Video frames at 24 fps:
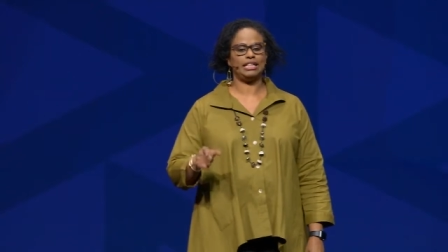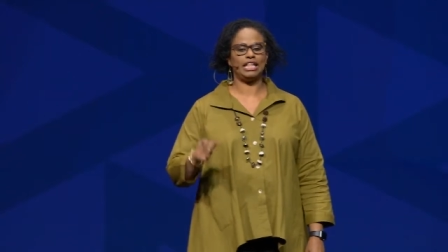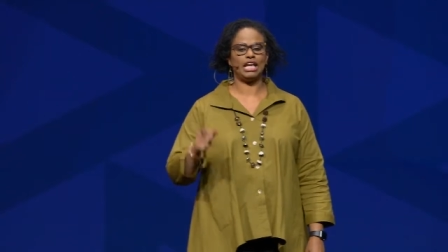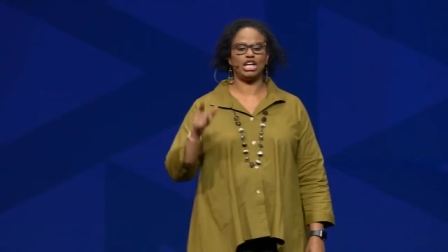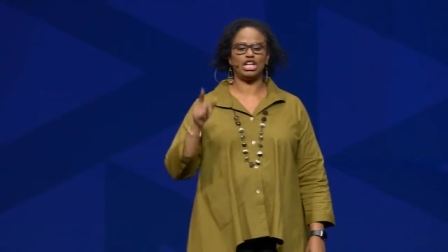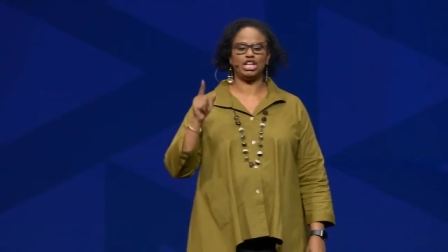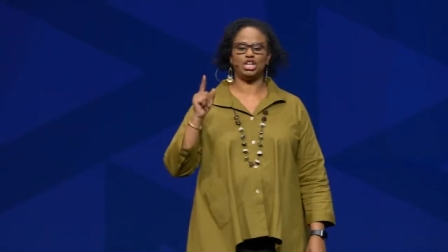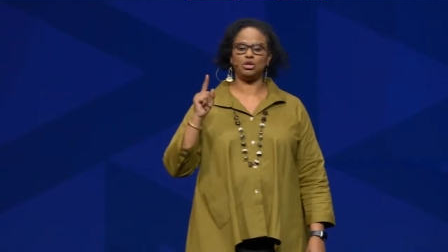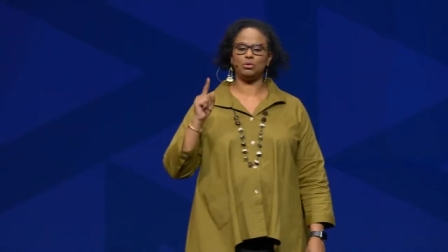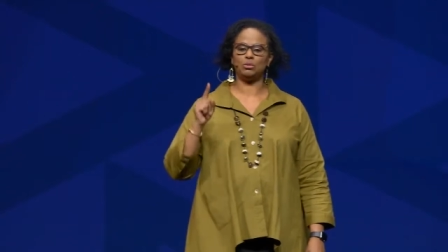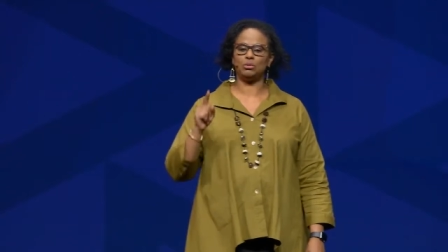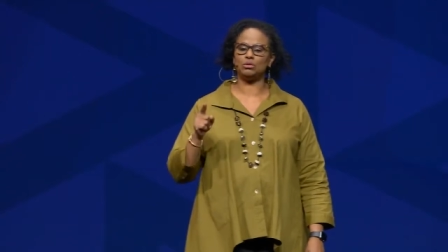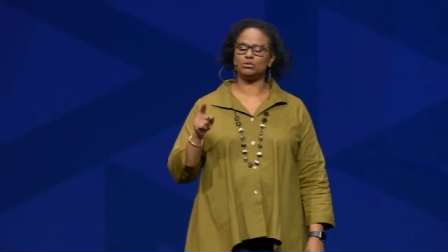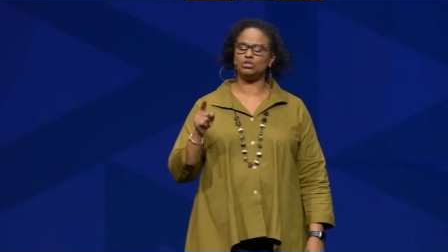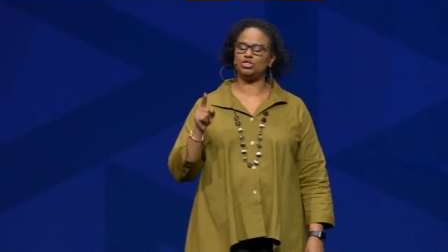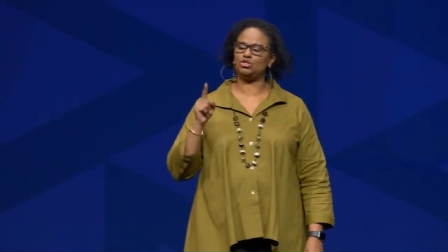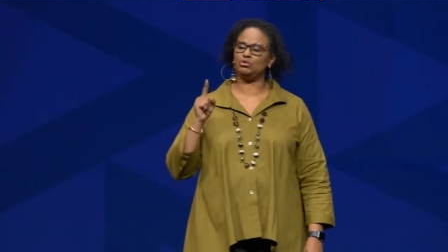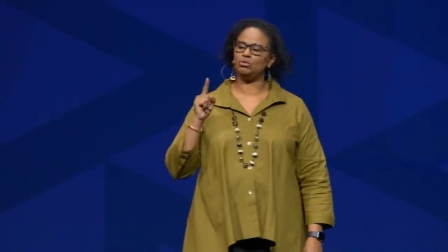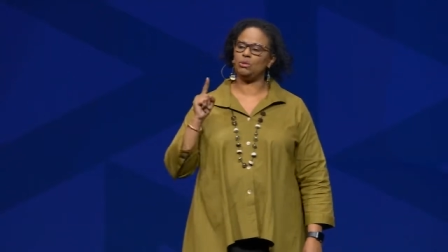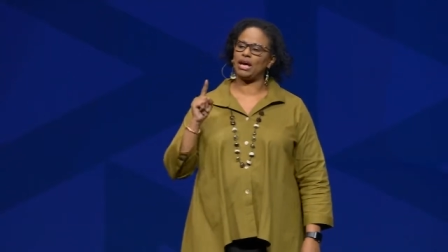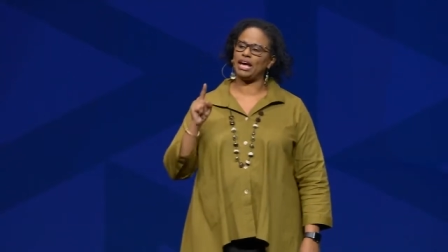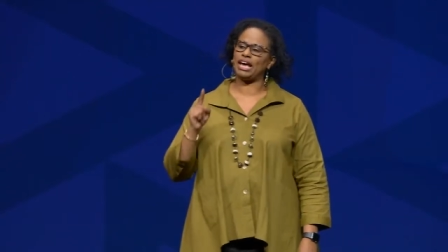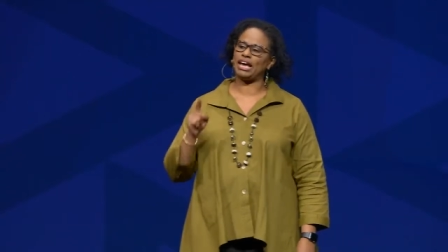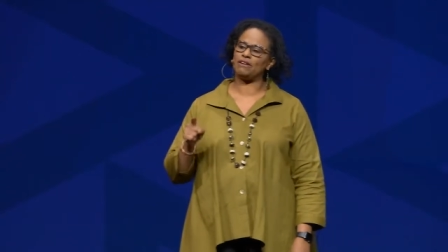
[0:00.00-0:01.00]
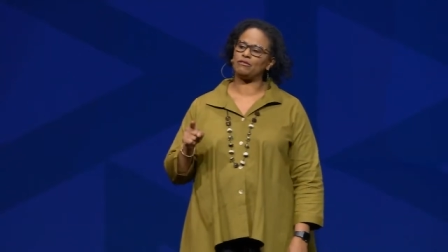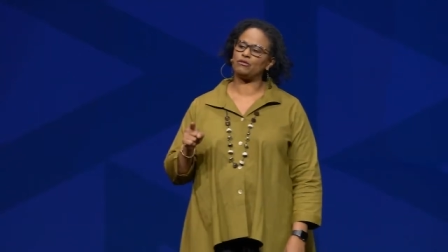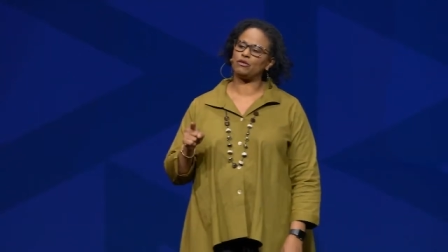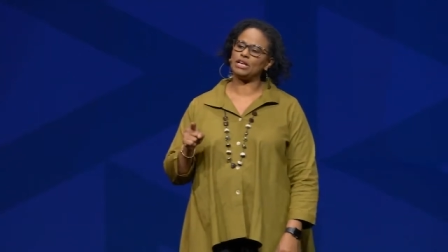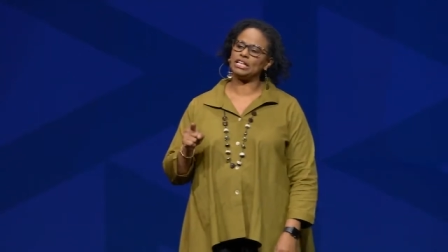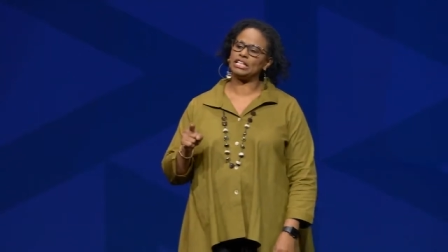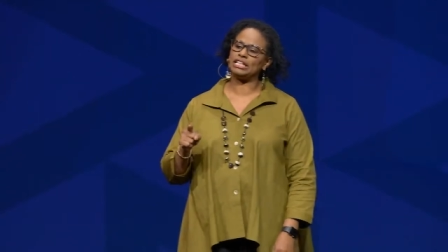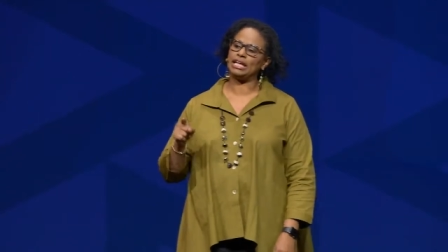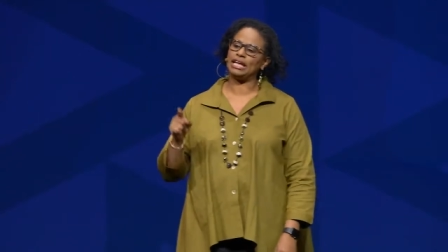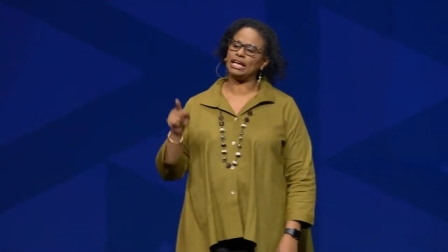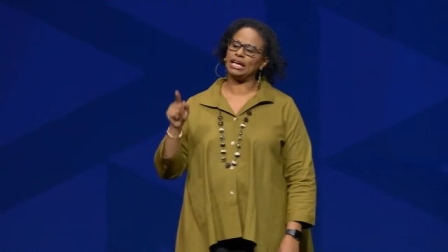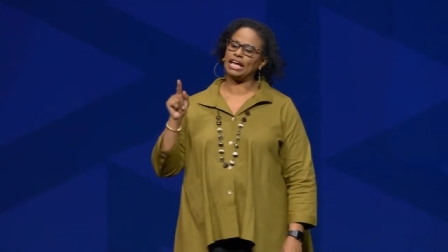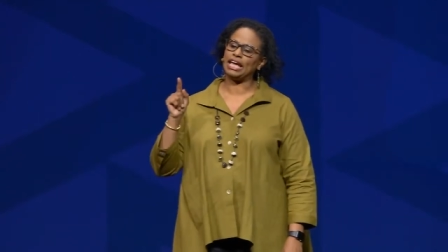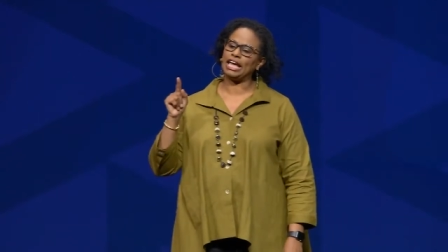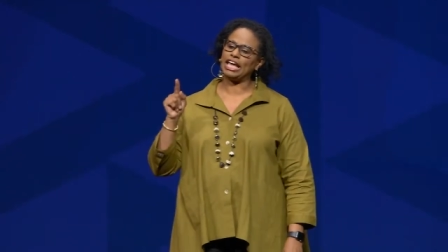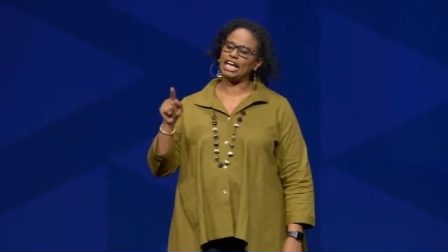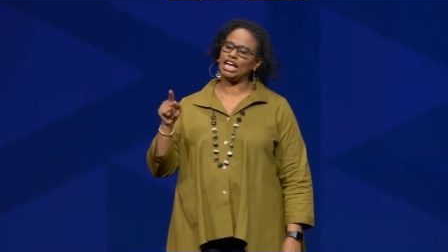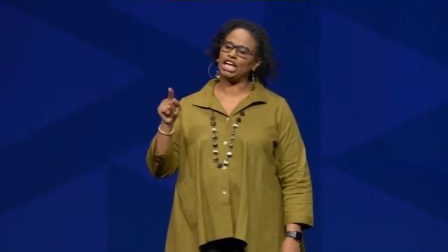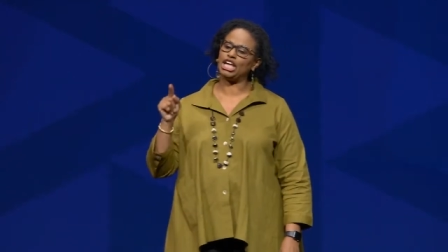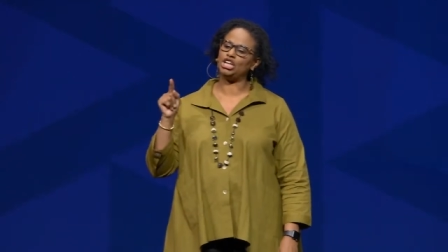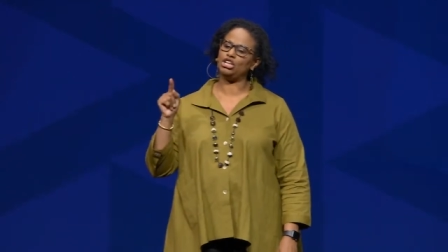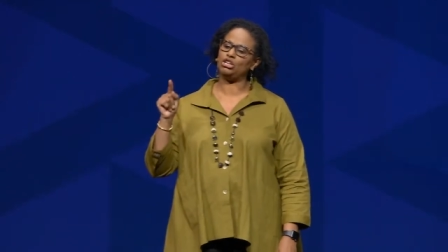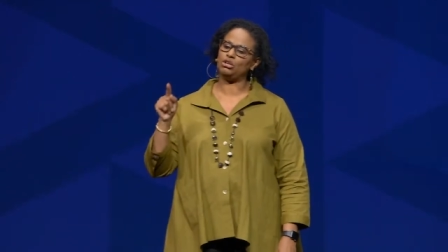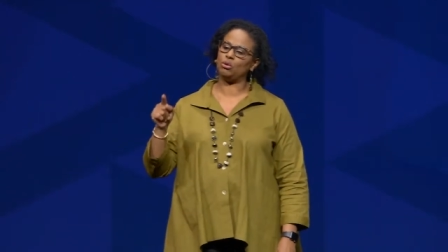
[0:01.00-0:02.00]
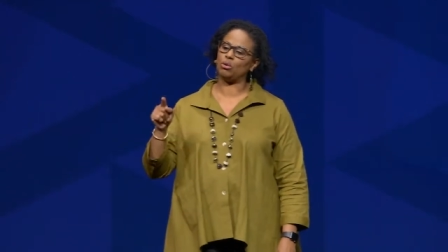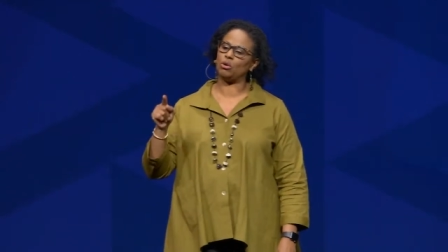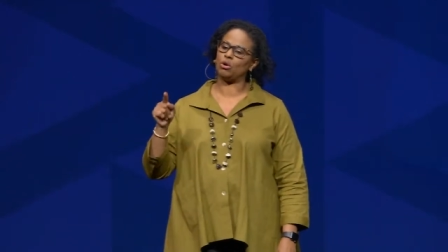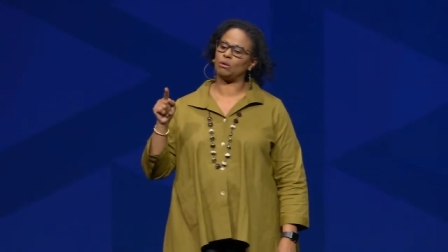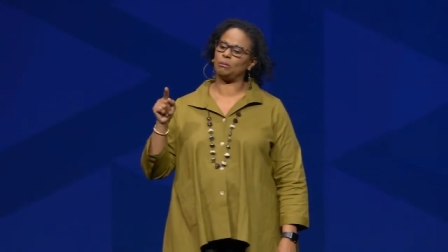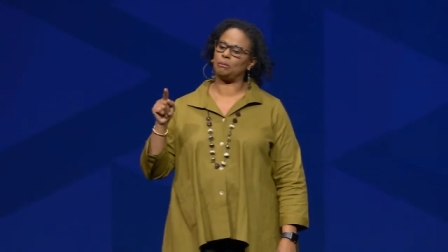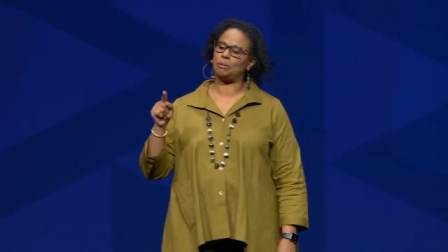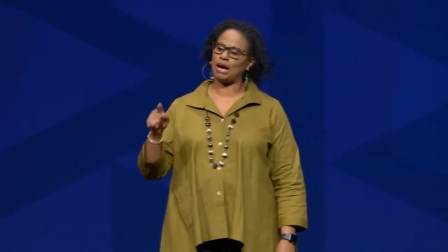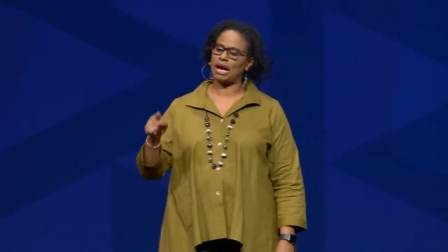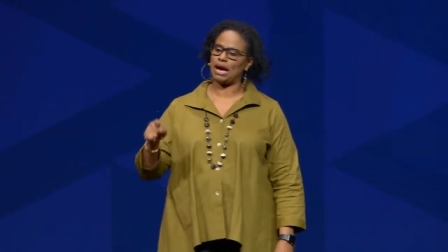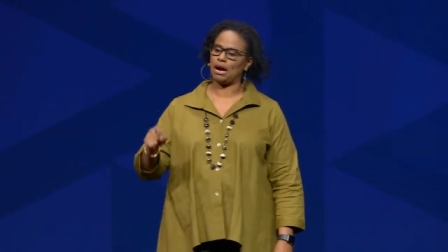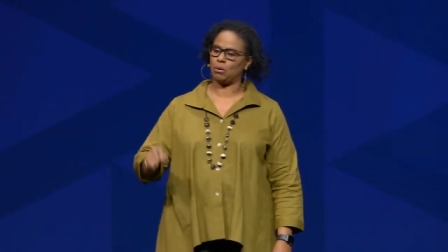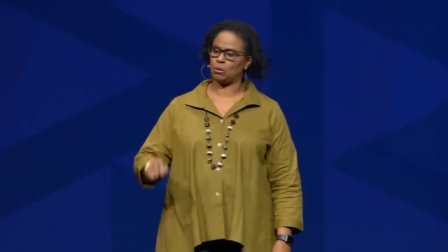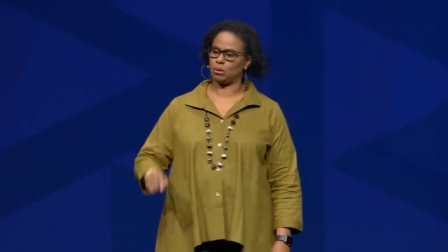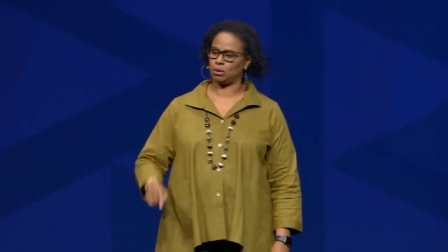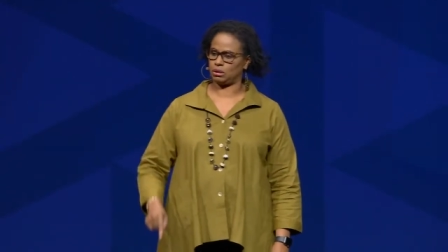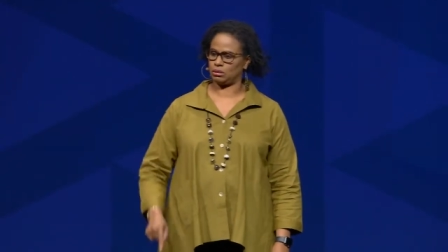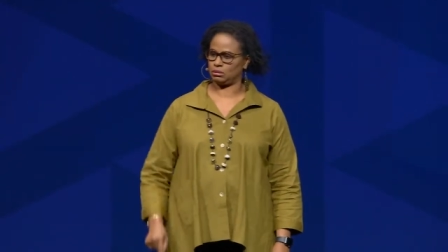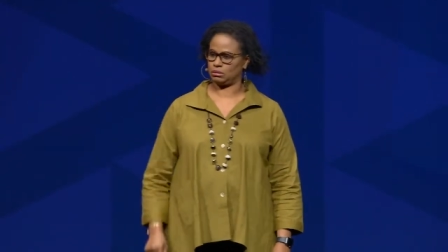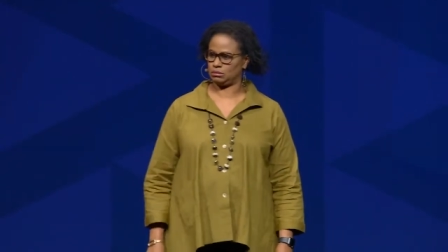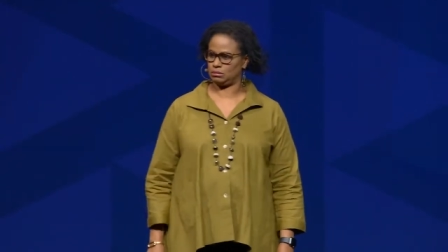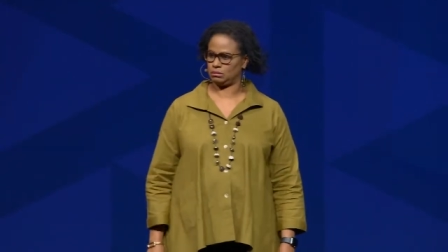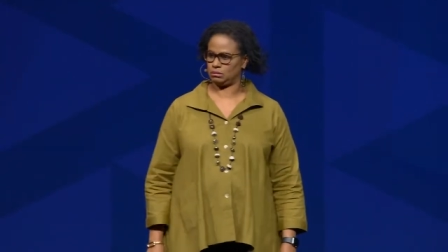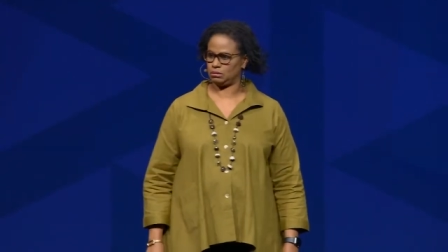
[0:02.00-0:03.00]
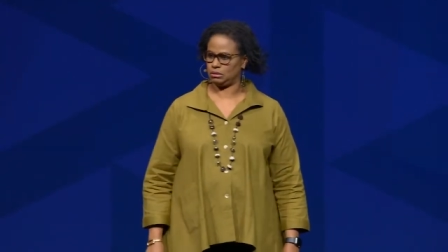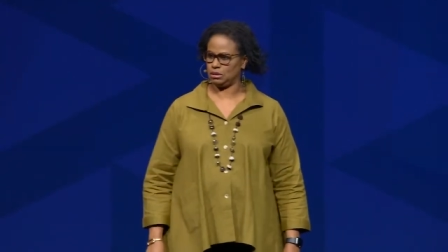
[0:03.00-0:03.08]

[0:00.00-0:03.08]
that you will do everything in your power